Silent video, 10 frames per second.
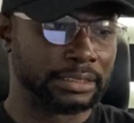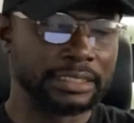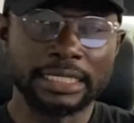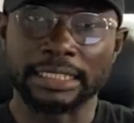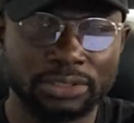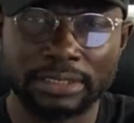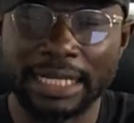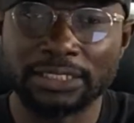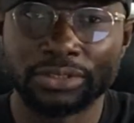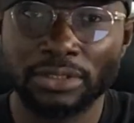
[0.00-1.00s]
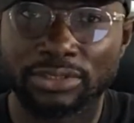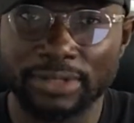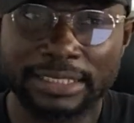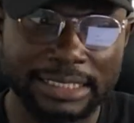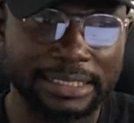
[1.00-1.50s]
See, there is no
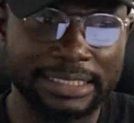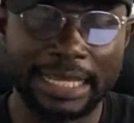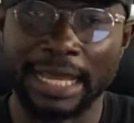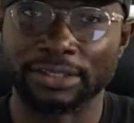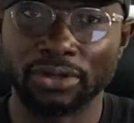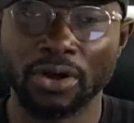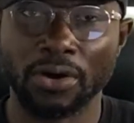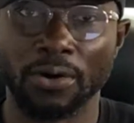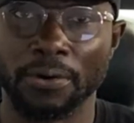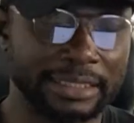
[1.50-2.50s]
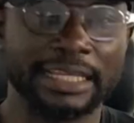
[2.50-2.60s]
stress in this at all.